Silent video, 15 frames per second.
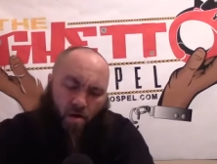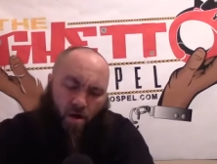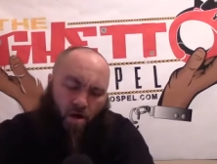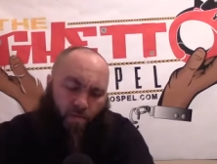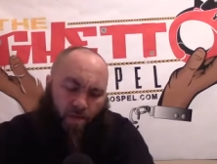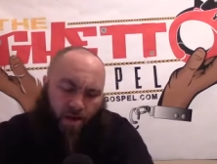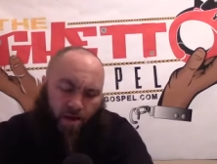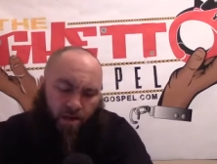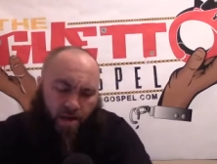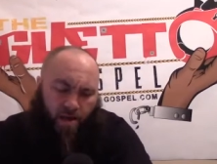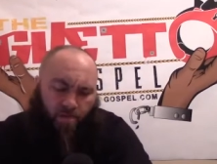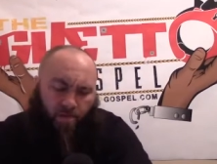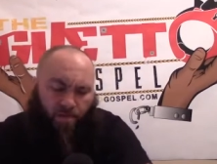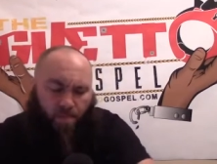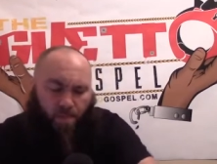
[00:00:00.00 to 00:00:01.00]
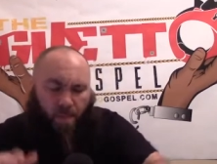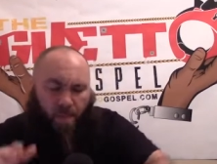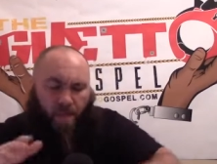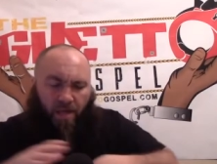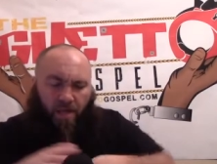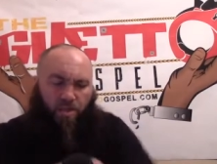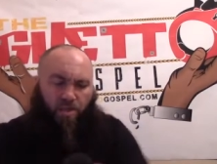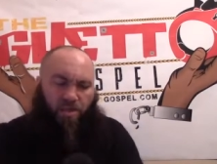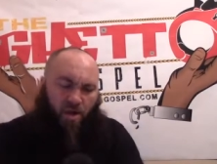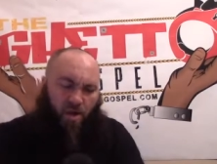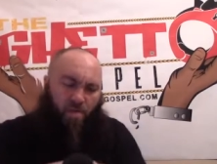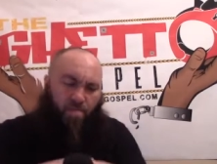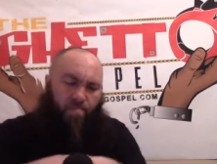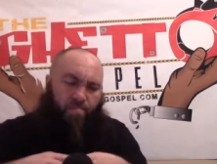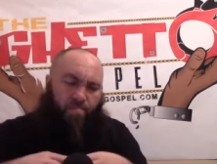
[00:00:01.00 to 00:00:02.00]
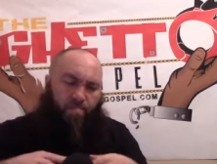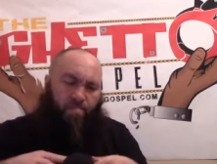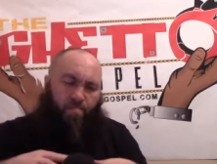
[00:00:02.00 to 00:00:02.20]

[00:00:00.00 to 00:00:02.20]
All right, now, some,